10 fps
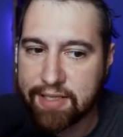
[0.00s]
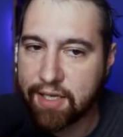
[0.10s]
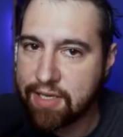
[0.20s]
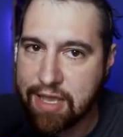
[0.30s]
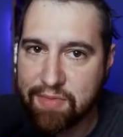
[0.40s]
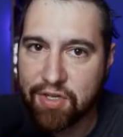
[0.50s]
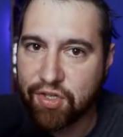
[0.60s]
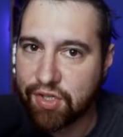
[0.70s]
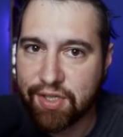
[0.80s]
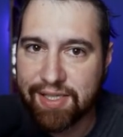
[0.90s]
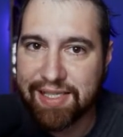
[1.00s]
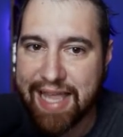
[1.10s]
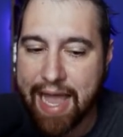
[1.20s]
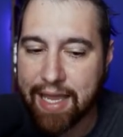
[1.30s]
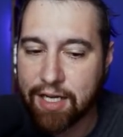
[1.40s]
damage is just
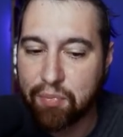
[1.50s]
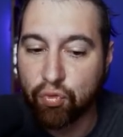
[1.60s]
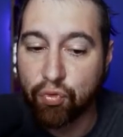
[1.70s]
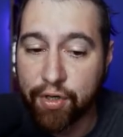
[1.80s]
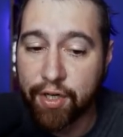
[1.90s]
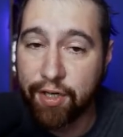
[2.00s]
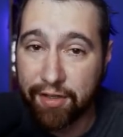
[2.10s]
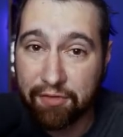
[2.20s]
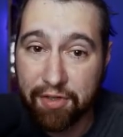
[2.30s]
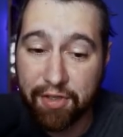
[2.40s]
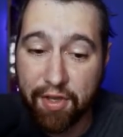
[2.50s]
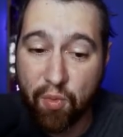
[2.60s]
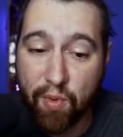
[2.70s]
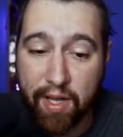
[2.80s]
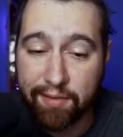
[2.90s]
stacking up really, really
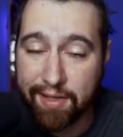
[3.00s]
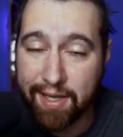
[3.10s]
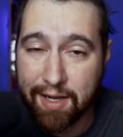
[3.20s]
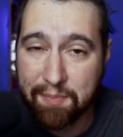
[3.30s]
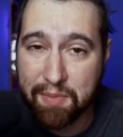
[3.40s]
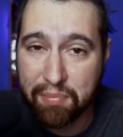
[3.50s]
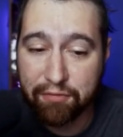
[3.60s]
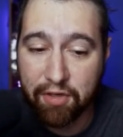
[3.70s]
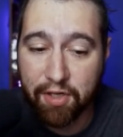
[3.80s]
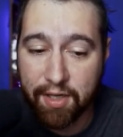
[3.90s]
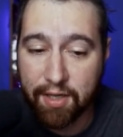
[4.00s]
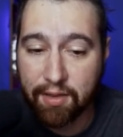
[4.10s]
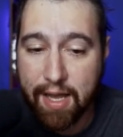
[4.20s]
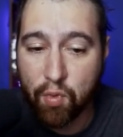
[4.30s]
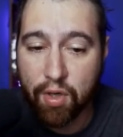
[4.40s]
well. And I've been preferring it a
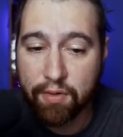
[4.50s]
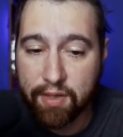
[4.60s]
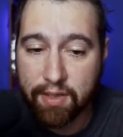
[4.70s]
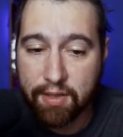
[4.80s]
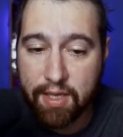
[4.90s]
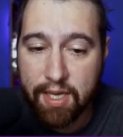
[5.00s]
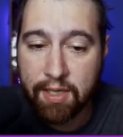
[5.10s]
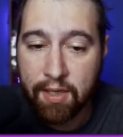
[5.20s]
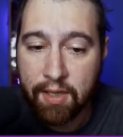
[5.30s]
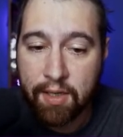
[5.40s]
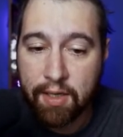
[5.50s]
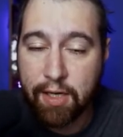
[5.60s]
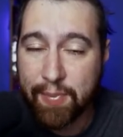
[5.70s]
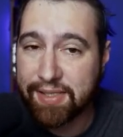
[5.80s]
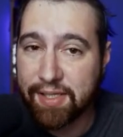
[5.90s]
lot more than the
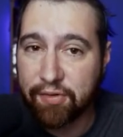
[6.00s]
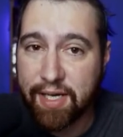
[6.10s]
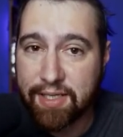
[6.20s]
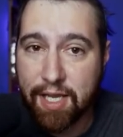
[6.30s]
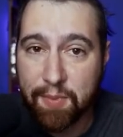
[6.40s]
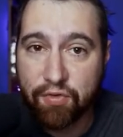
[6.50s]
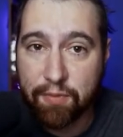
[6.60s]
Incinerate damage from